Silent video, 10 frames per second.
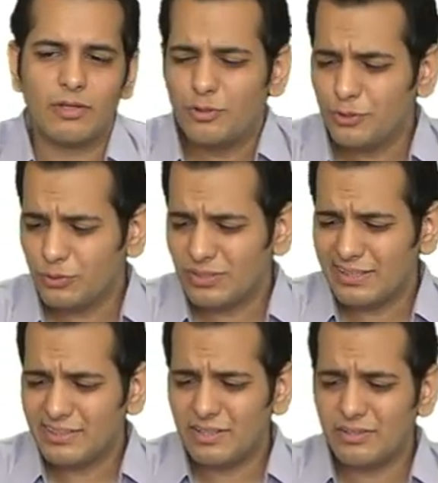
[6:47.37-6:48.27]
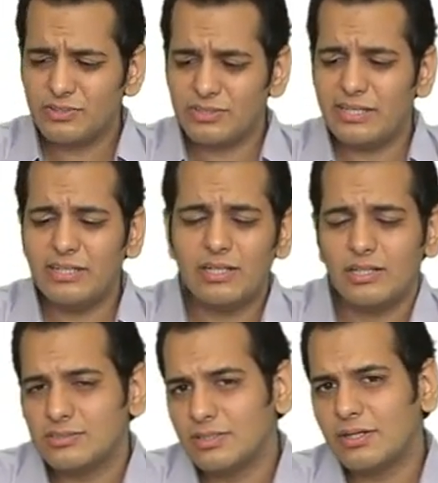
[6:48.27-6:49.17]
do you think there is any
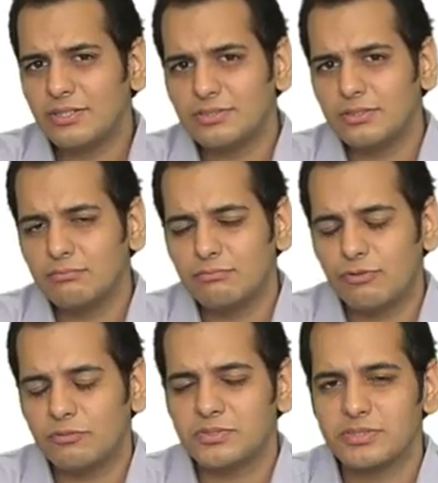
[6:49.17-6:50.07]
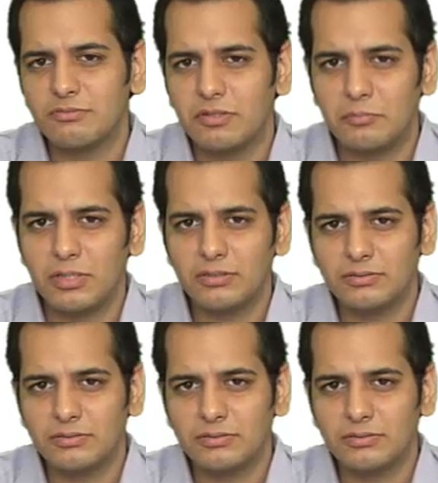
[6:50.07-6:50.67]
consideration for Mr. Verma?